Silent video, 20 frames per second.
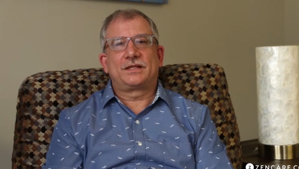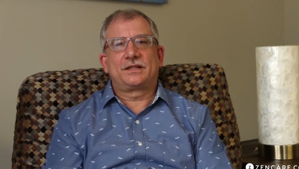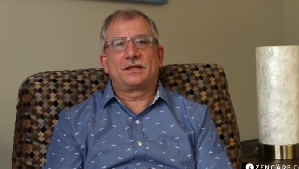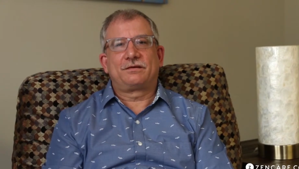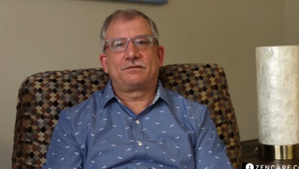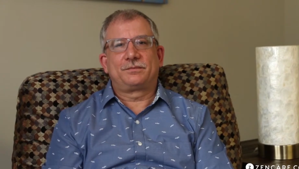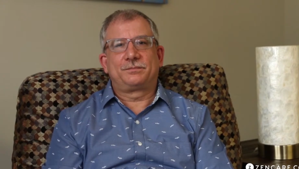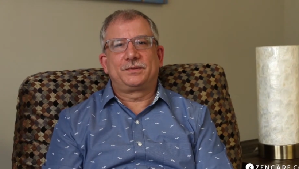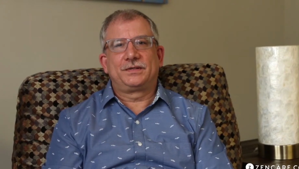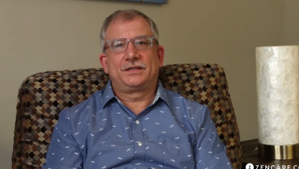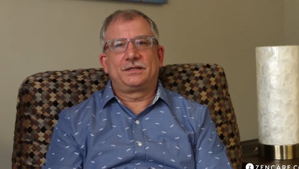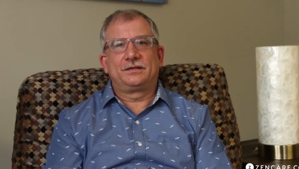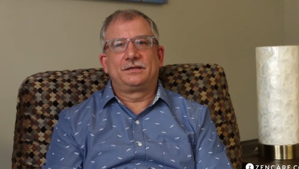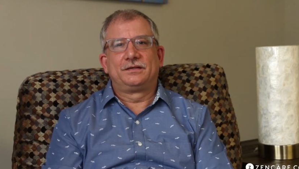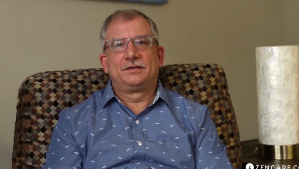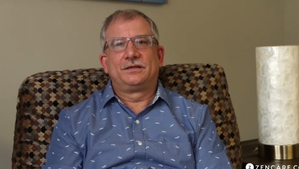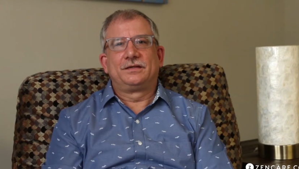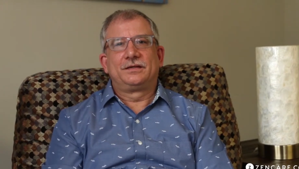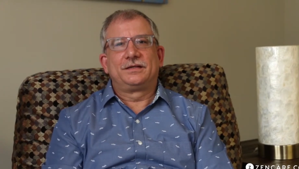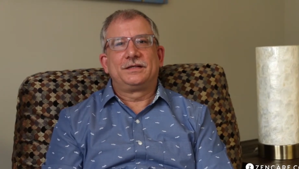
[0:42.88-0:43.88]
to therapy
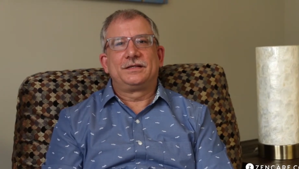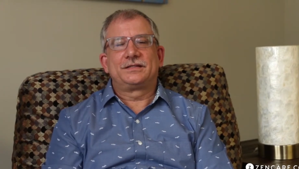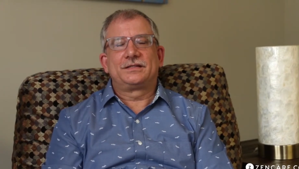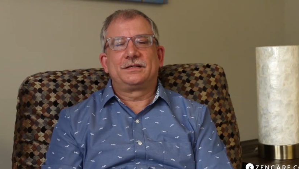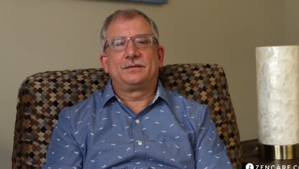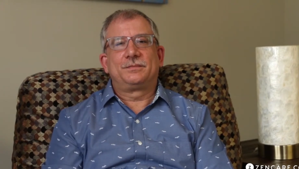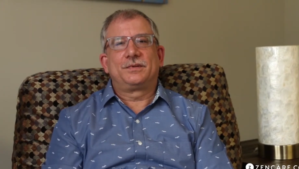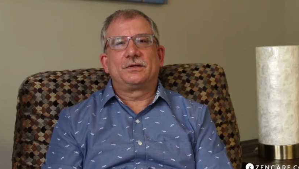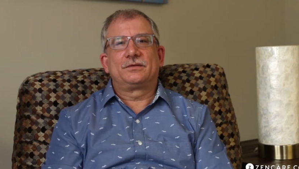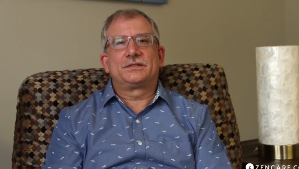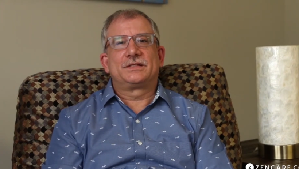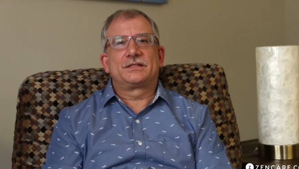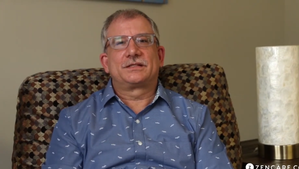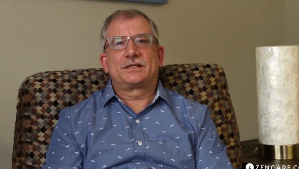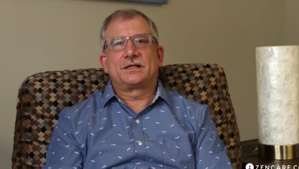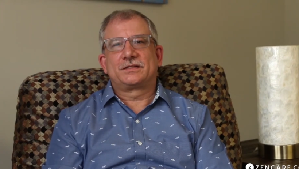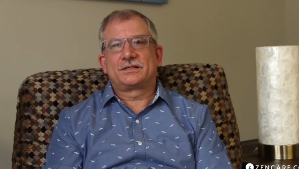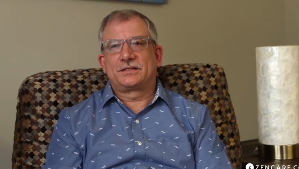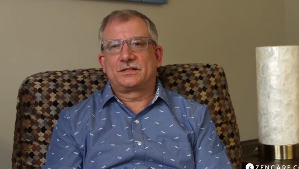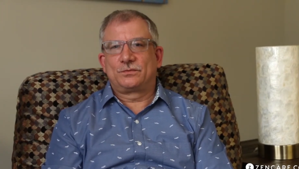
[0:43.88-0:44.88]
isn't about
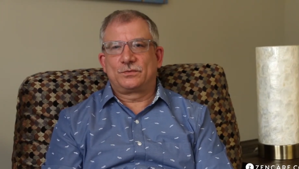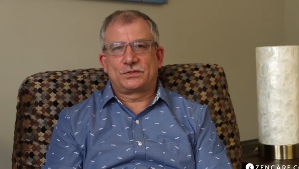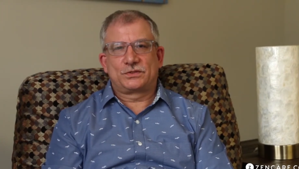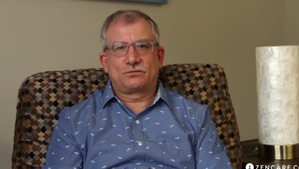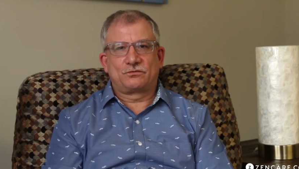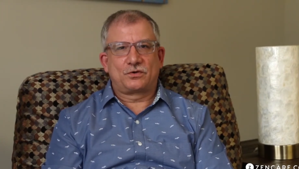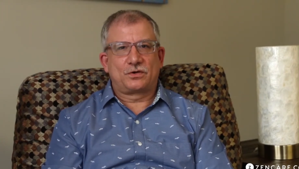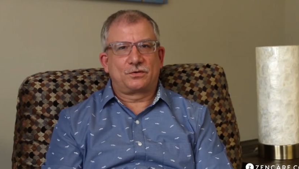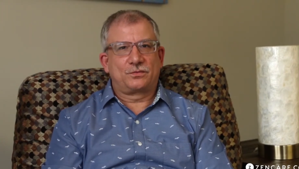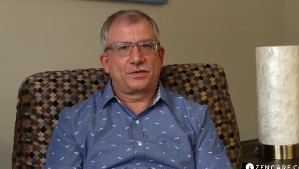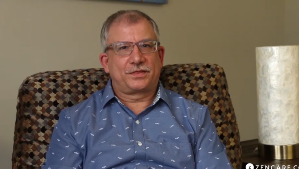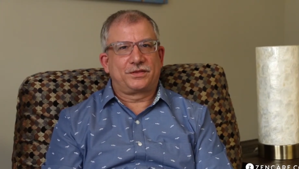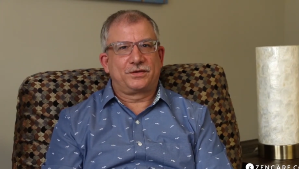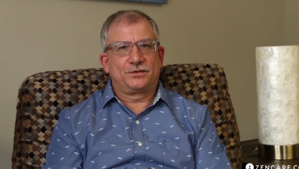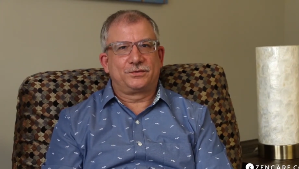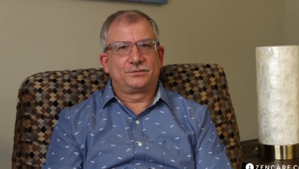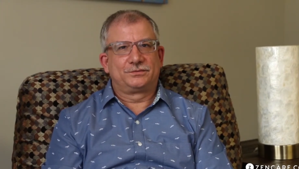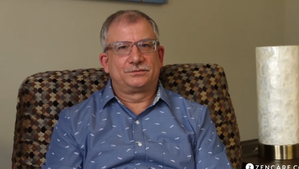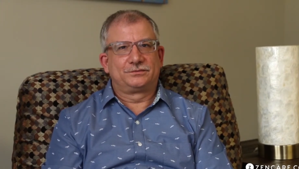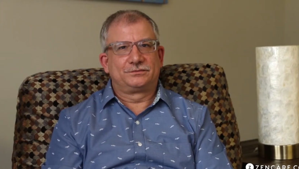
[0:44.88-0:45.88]
discussing what's wrong with you.